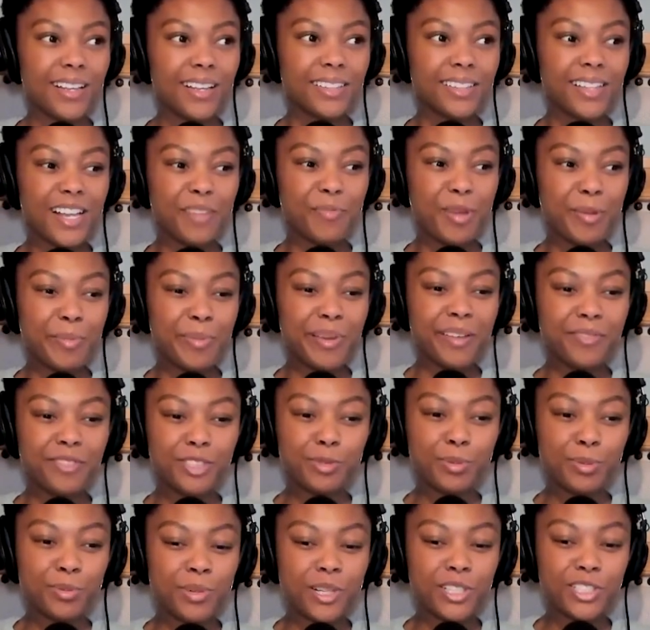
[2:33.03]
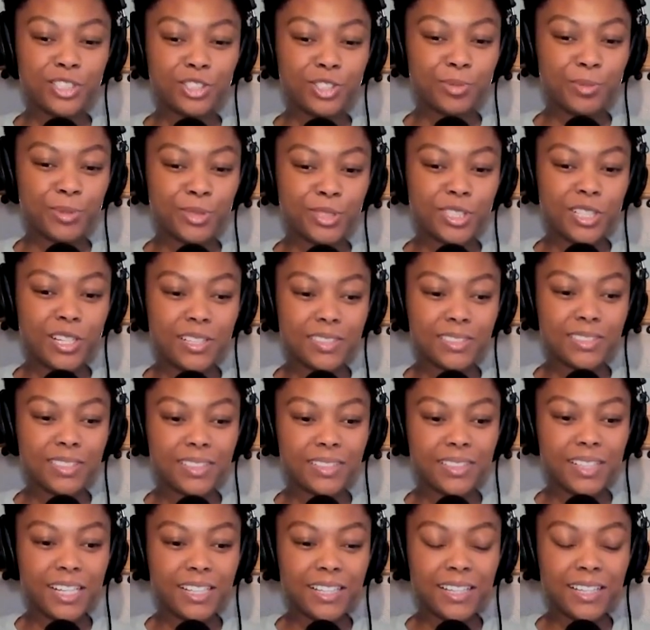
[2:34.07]
Like maybe I've just been watching too much content
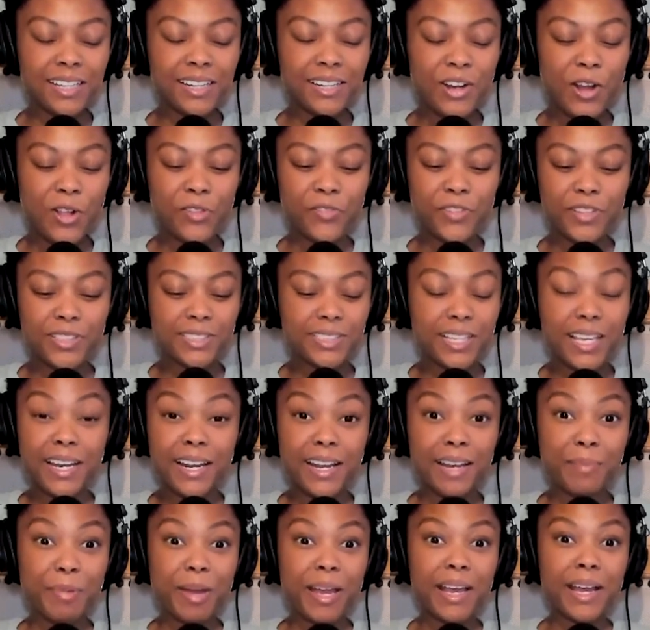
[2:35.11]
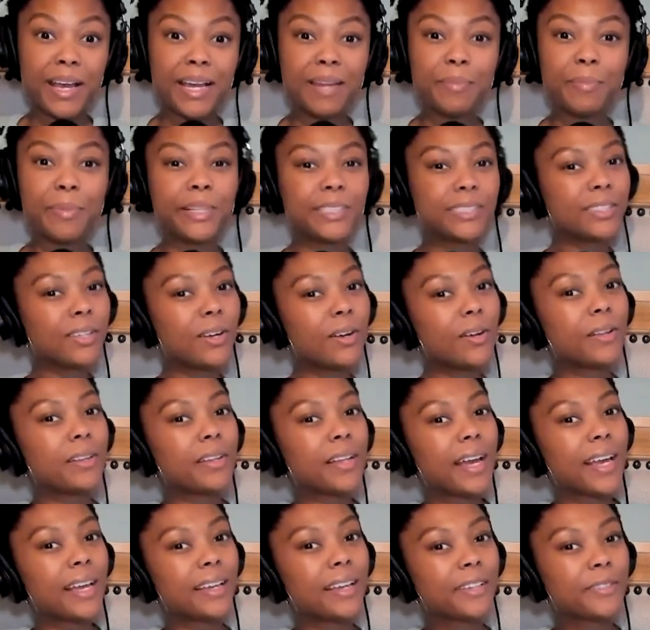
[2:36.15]
lately and all of it's getting in my head, but it's all
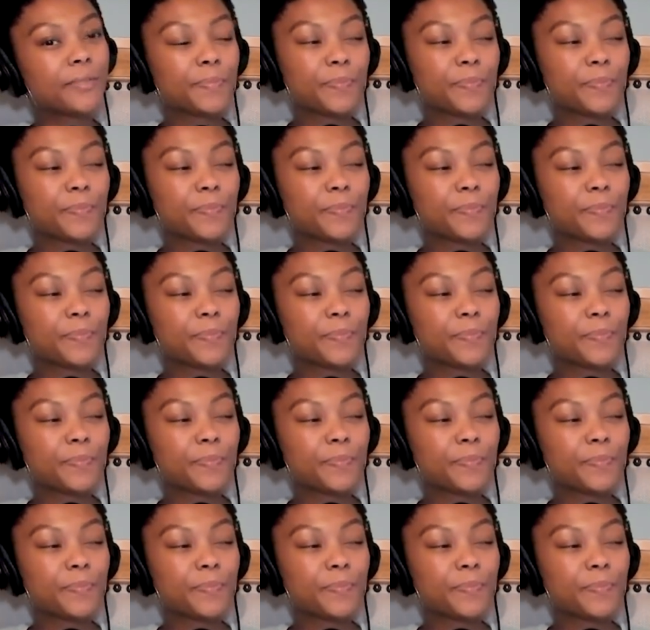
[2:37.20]
like,